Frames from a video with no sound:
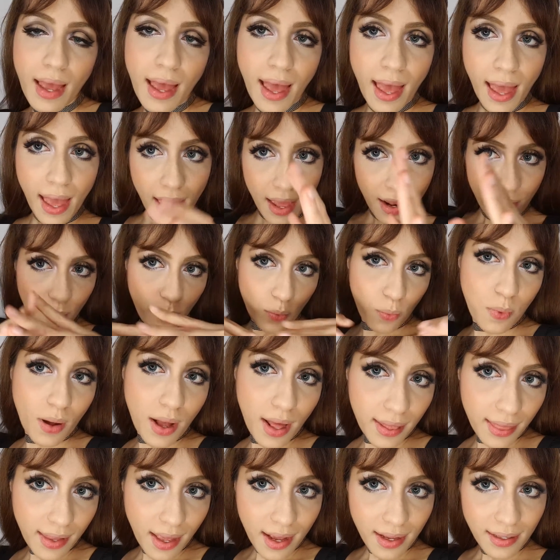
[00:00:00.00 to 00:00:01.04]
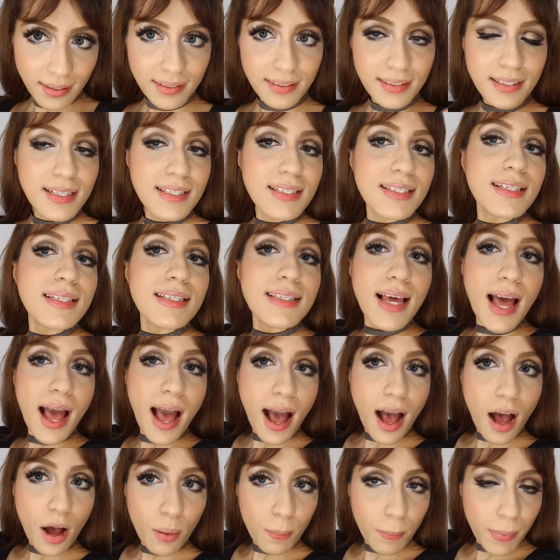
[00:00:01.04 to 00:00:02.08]
And voila, this is
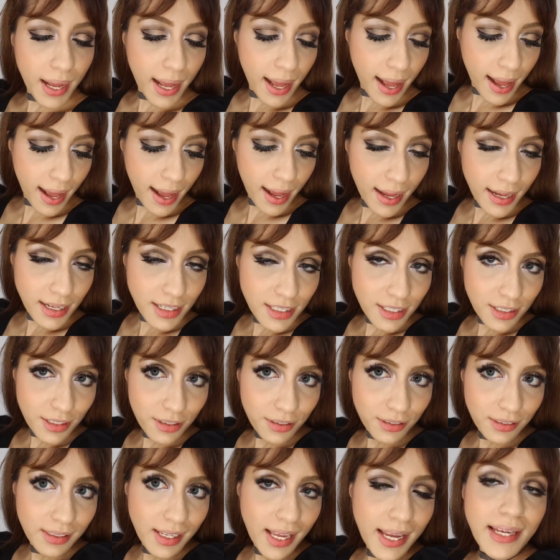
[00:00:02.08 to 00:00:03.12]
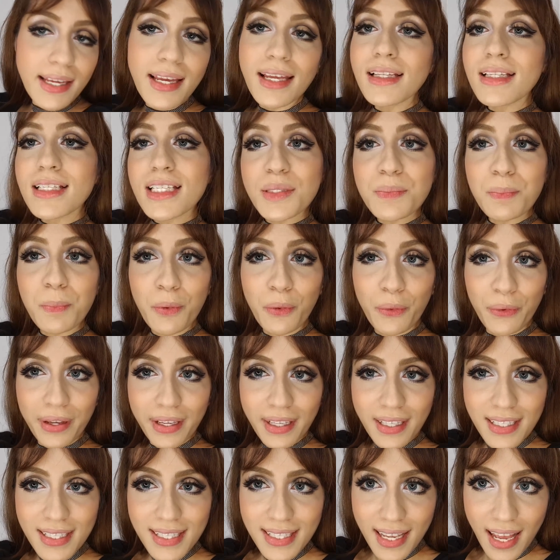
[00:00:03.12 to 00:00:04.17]
how my eyes look like at this
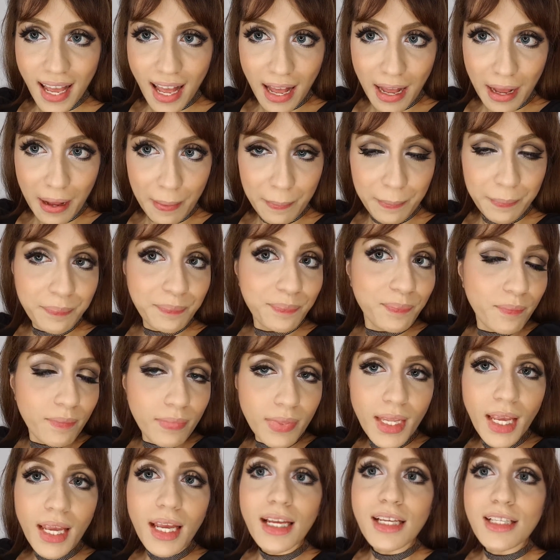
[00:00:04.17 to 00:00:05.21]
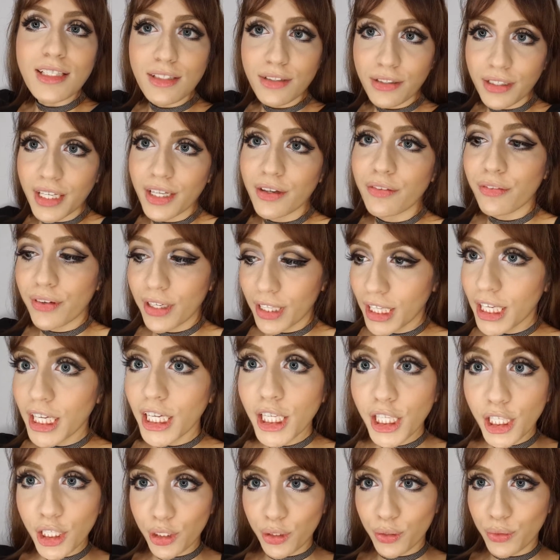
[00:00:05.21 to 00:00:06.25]
point. It's looking really
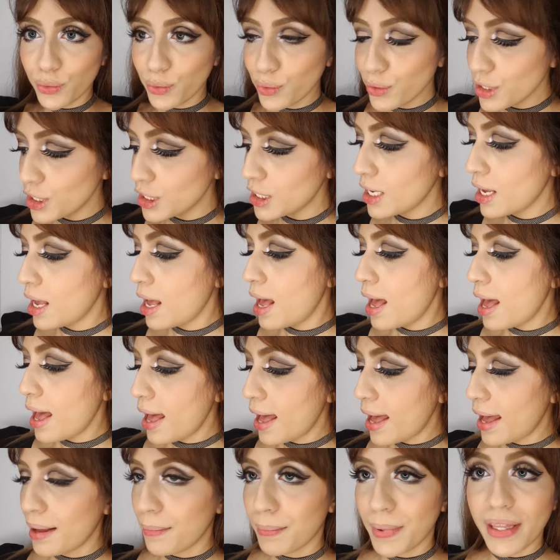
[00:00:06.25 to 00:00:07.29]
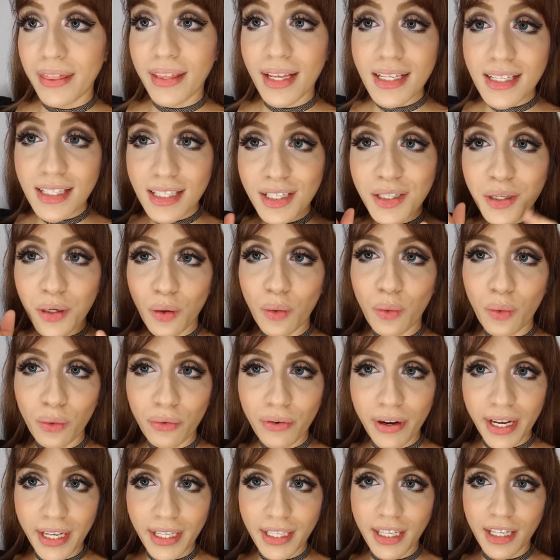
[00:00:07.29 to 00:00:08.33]
huge, but that's the goal
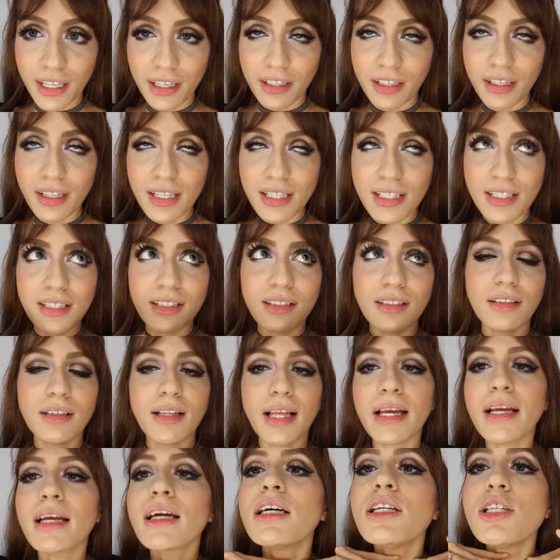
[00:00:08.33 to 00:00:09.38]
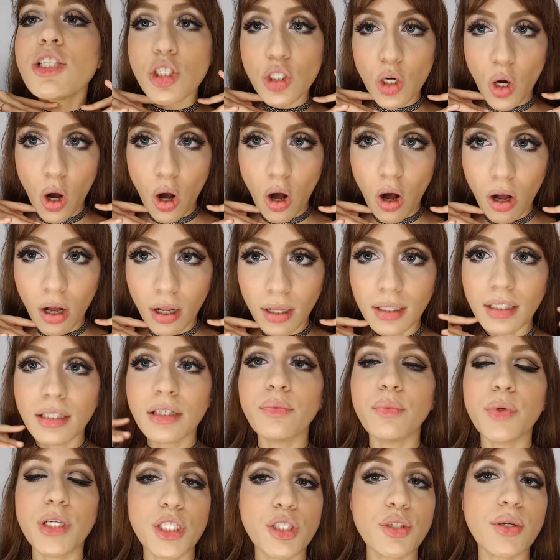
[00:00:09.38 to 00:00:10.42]
right here, is to look like a doll.
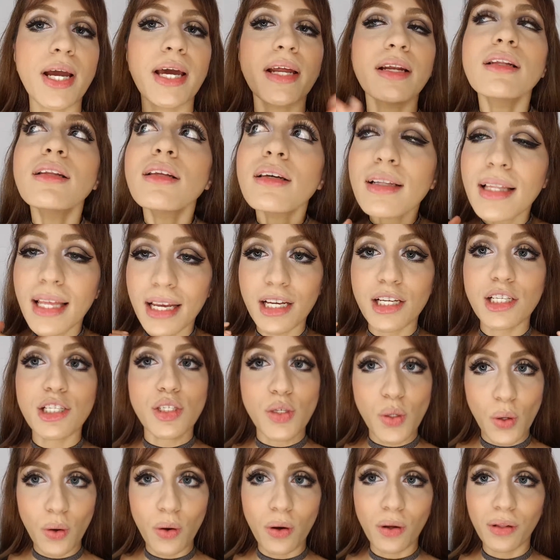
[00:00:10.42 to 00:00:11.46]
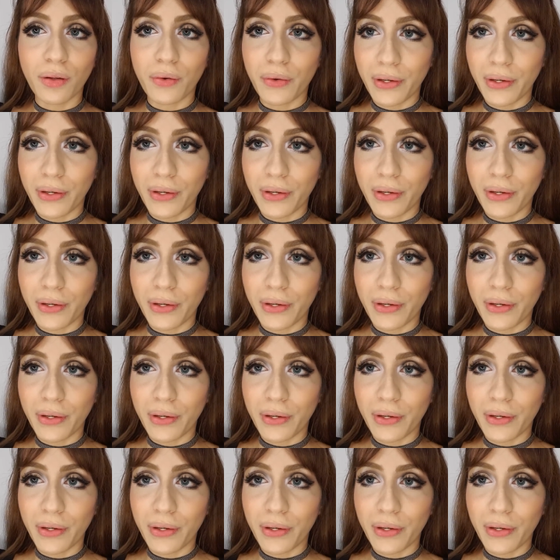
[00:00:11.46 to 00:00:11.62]
We try to look like a doll,